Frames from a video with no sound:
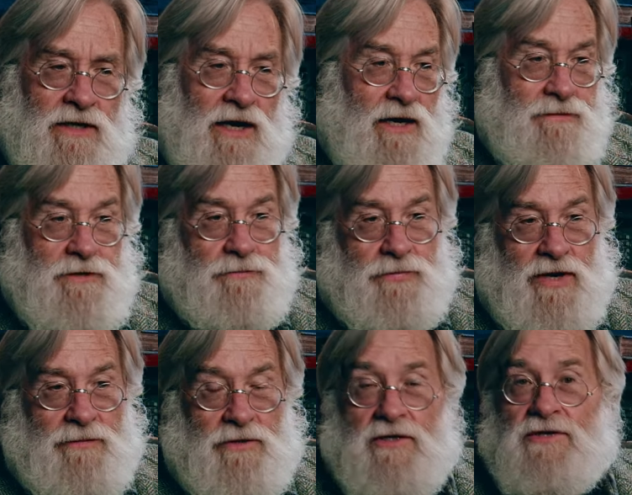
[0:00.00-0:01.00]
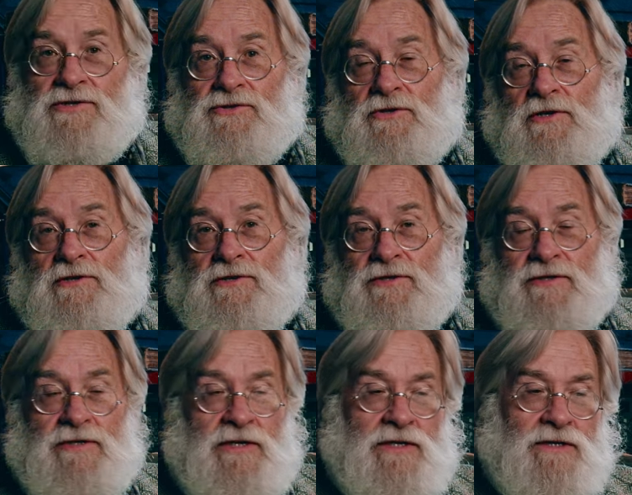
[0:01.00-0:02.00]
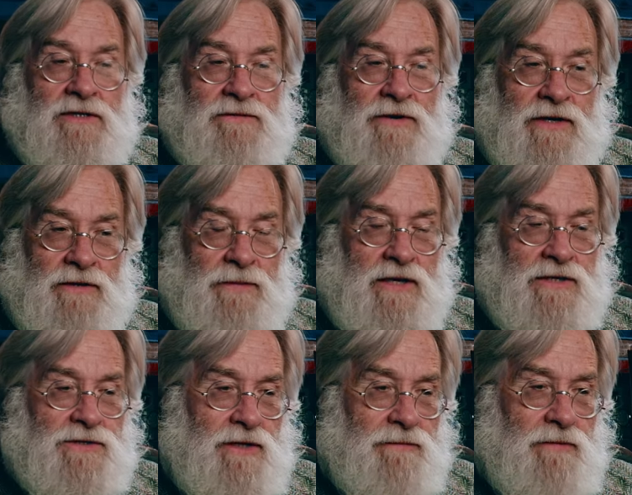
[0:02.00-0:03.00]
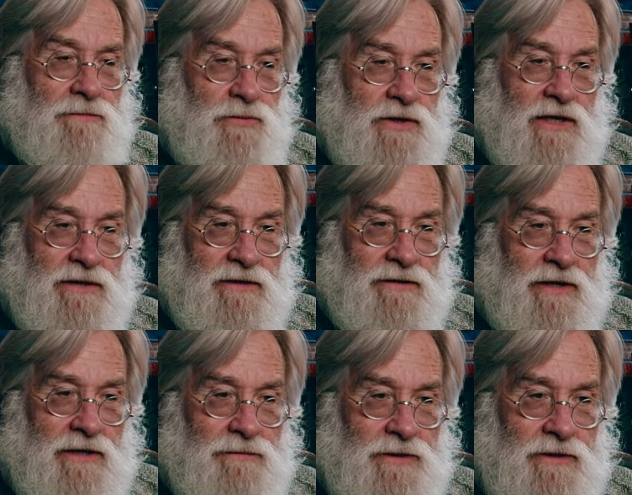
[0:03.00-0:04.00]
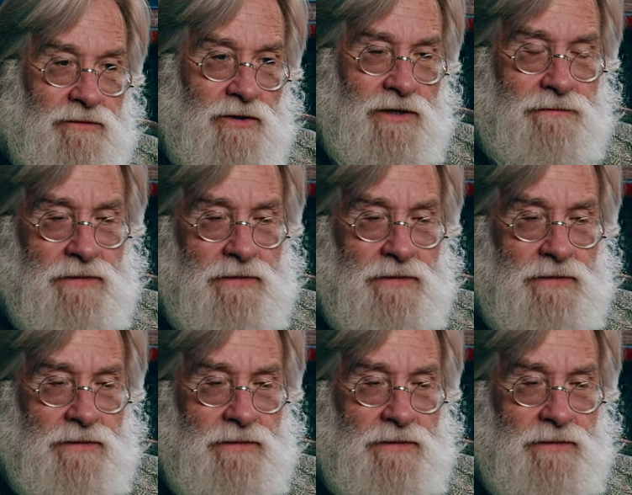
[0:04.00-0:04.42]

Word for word: I'm your primary source, and if I can manage to get my book out there, that'll be the one.